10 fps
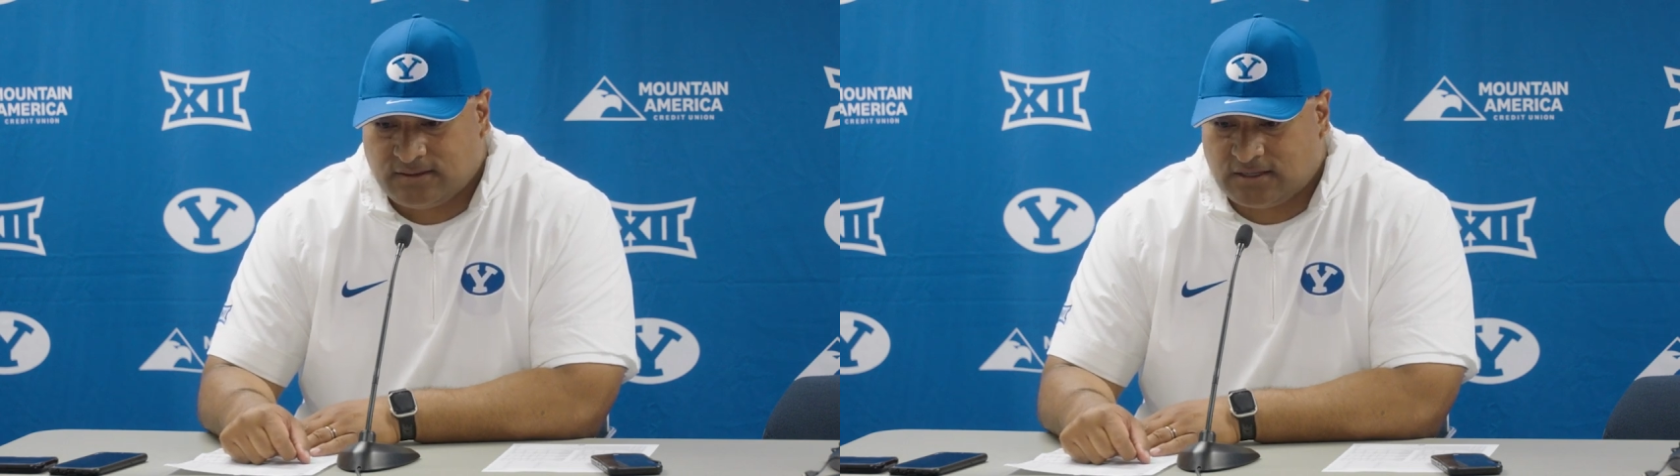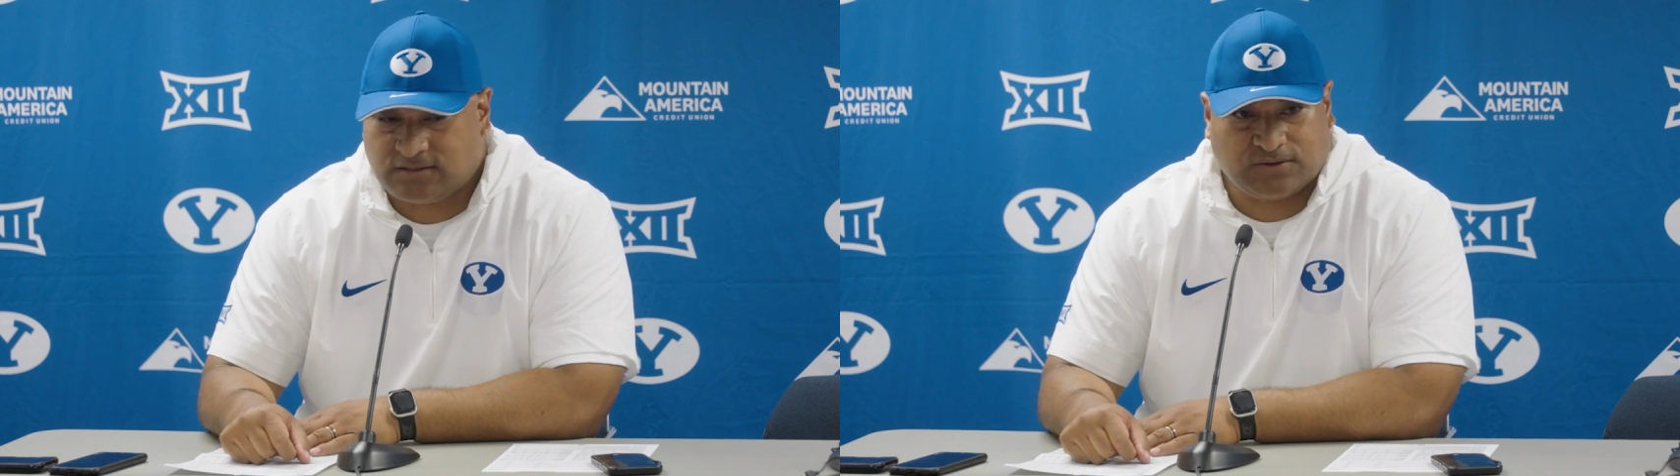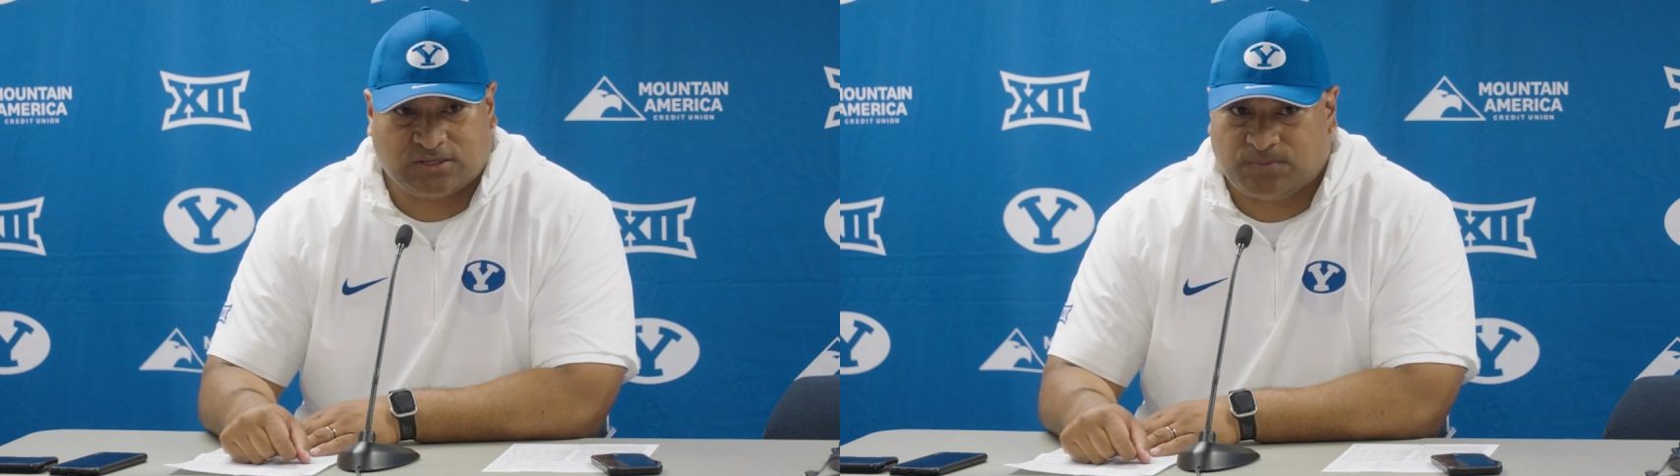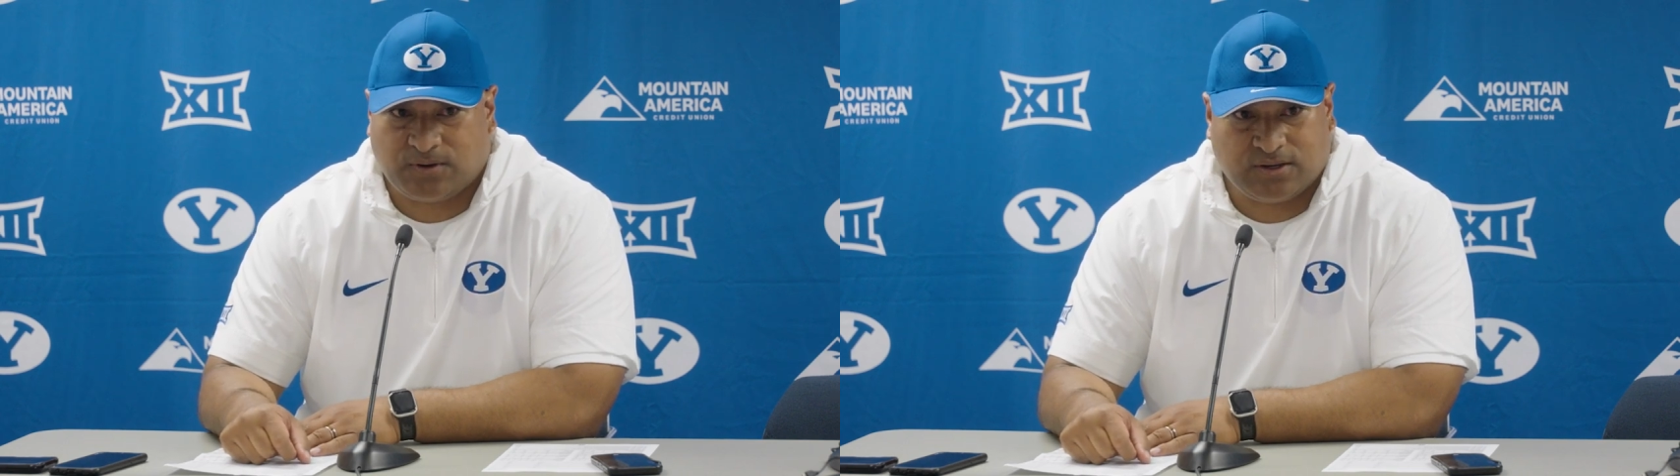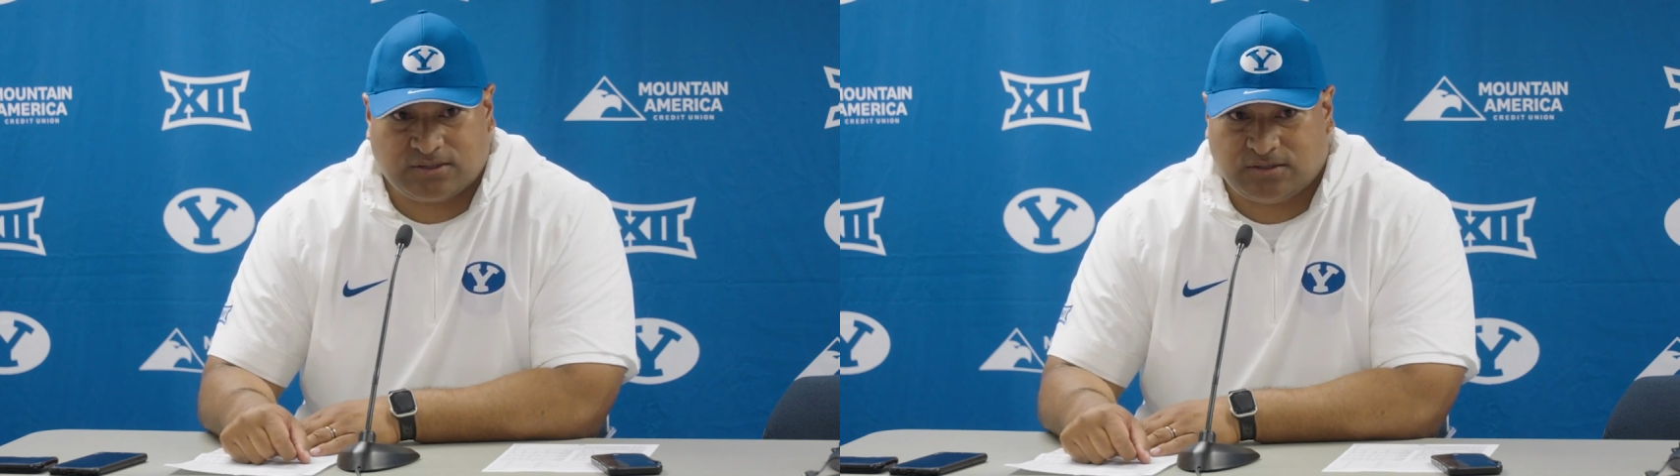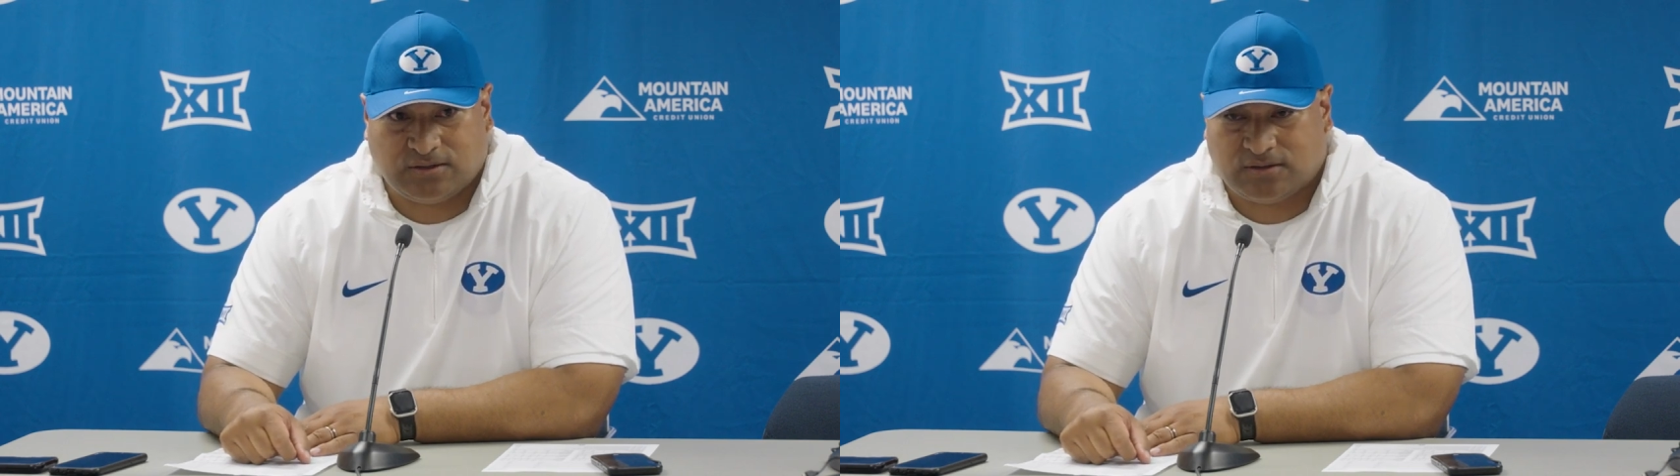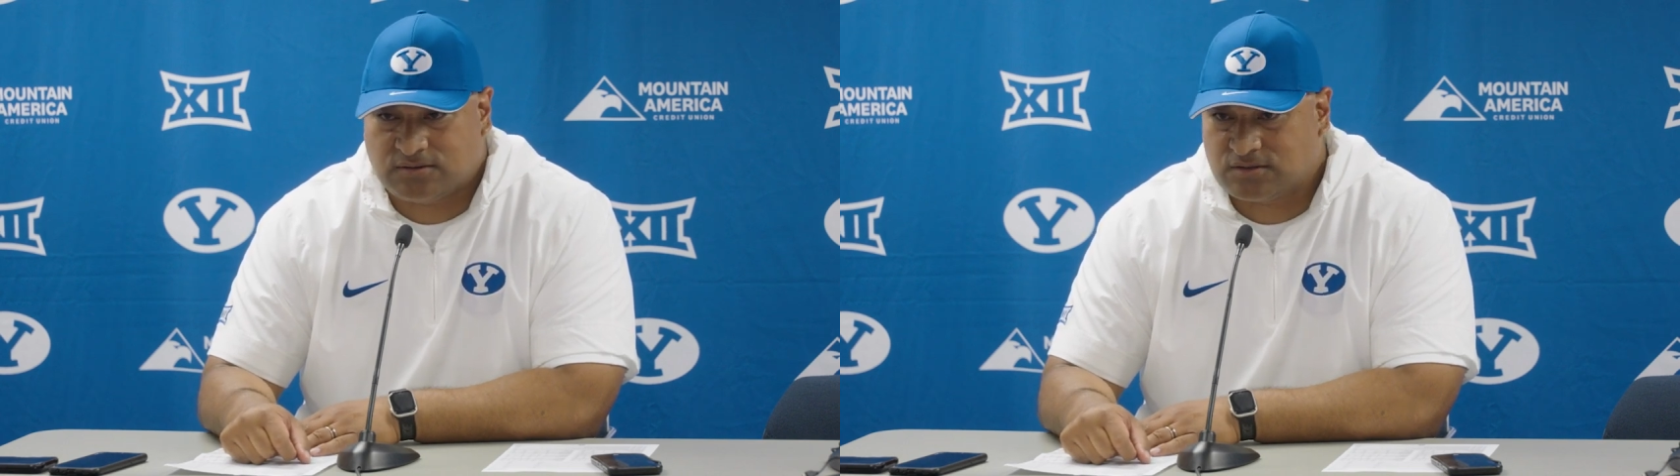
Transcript: experience, you know.